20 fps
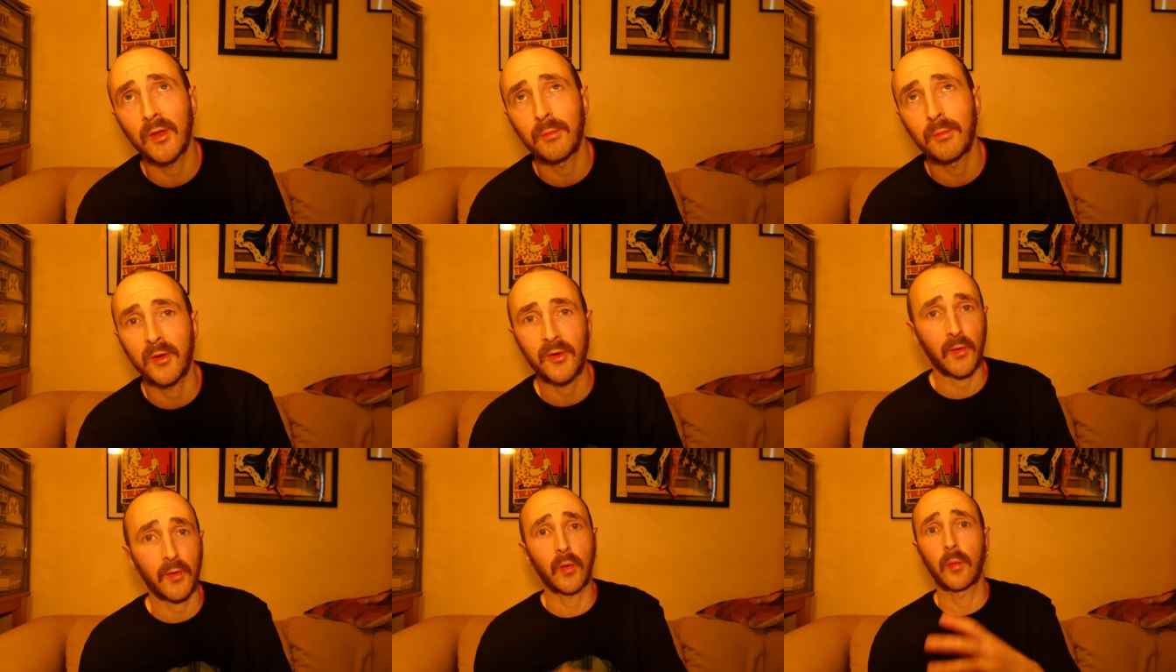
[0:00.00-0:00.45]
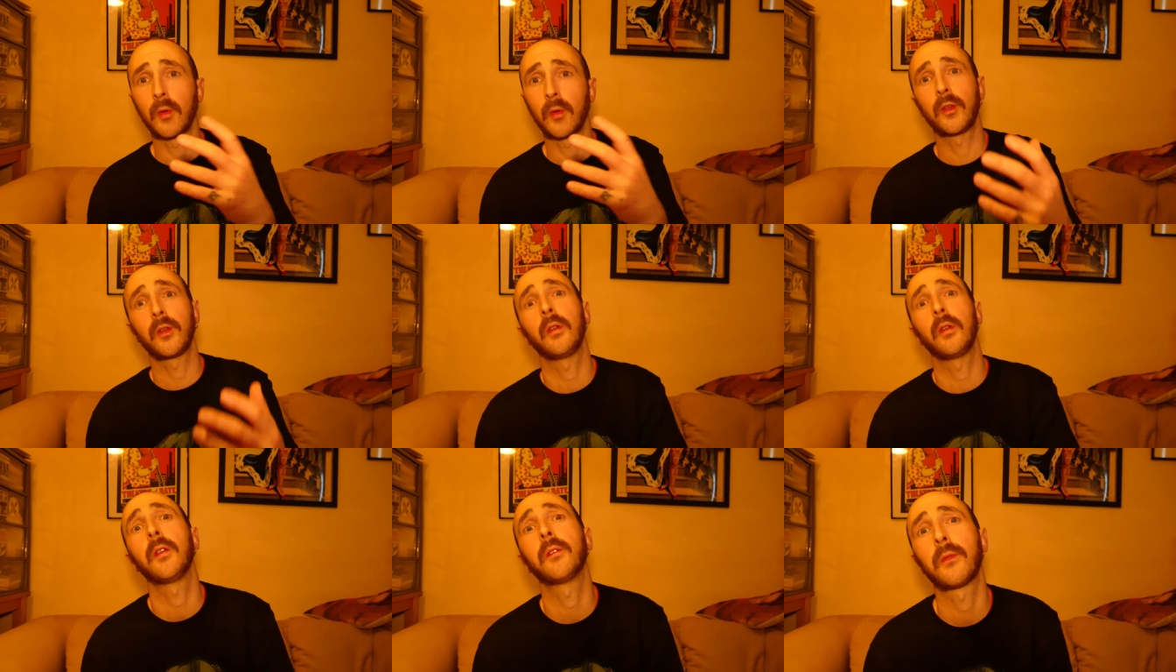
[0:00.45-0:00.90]
because I come to
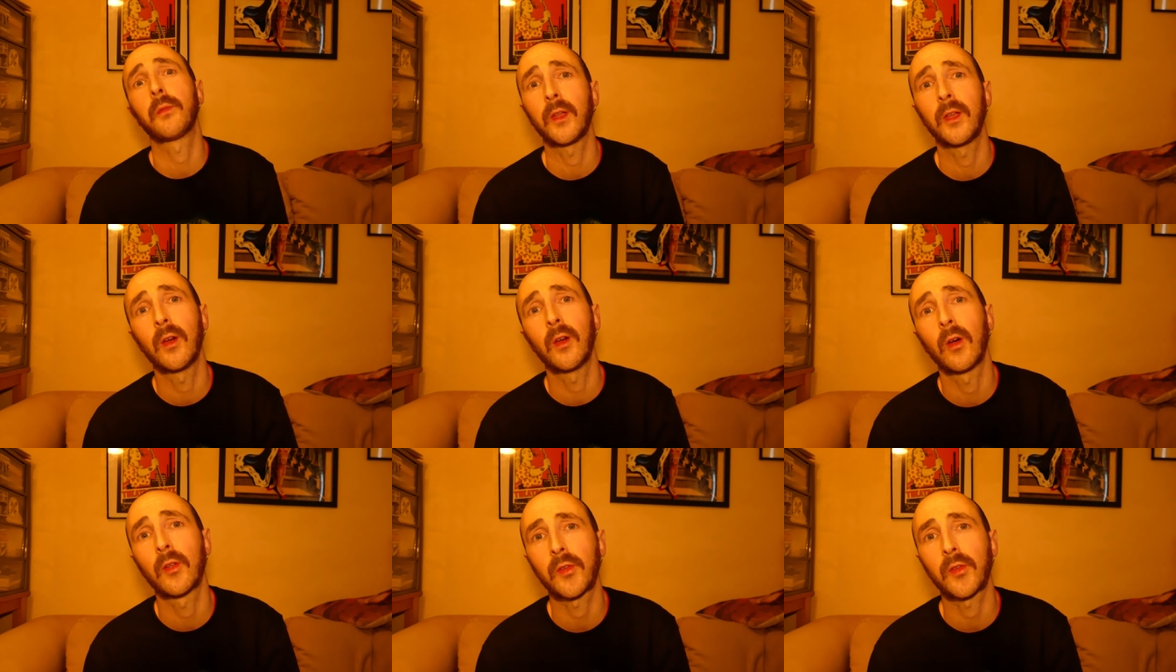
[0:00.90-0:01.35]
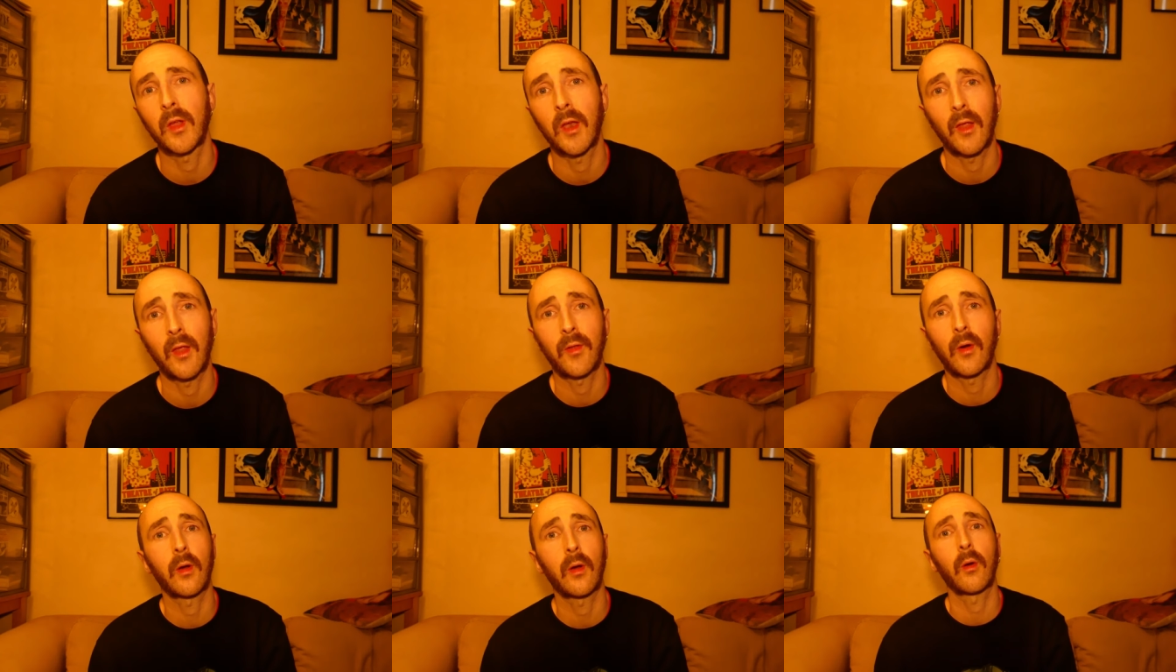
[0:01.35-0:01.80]
do these videos and I
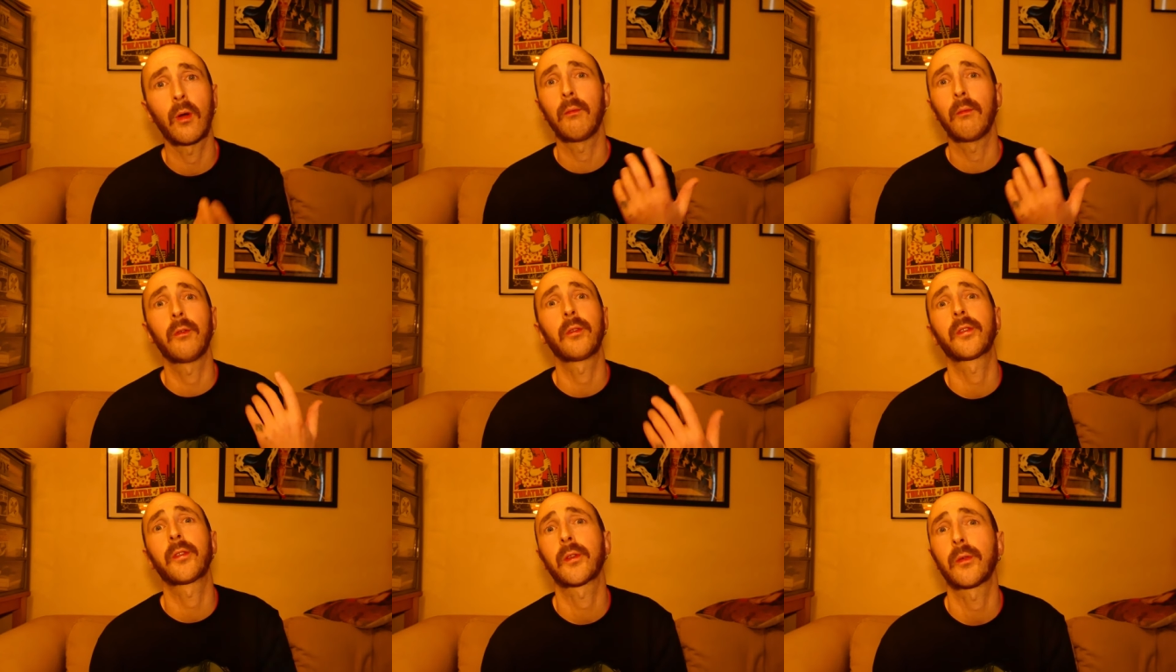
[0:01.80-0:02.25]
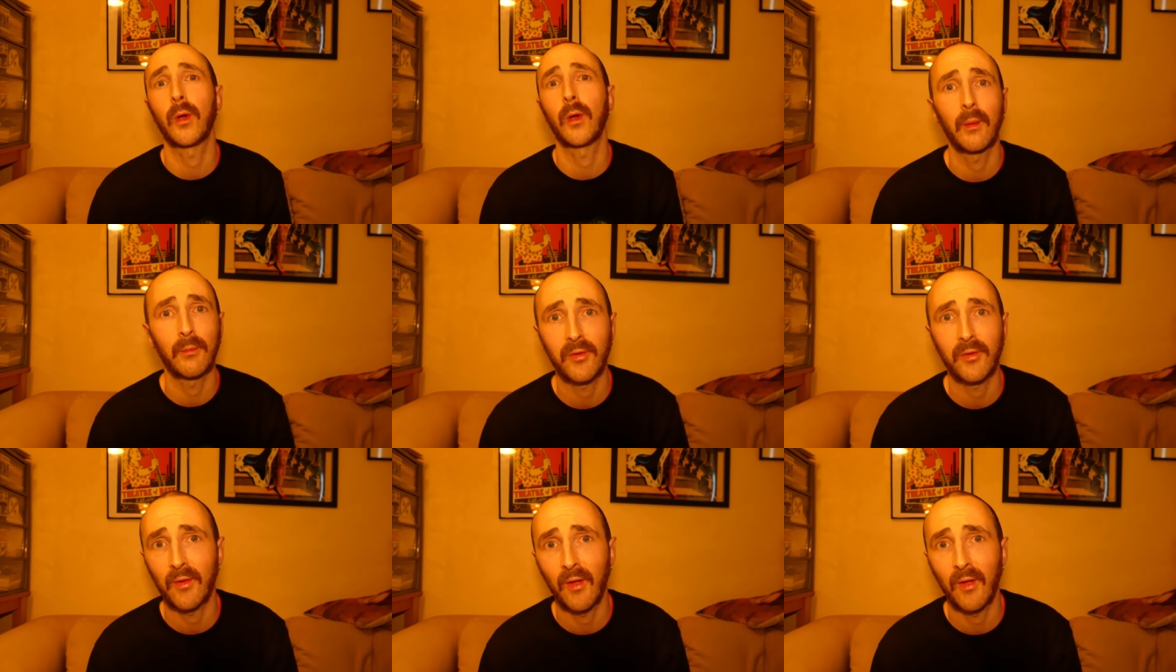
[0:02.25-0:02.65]
don't go in with a script.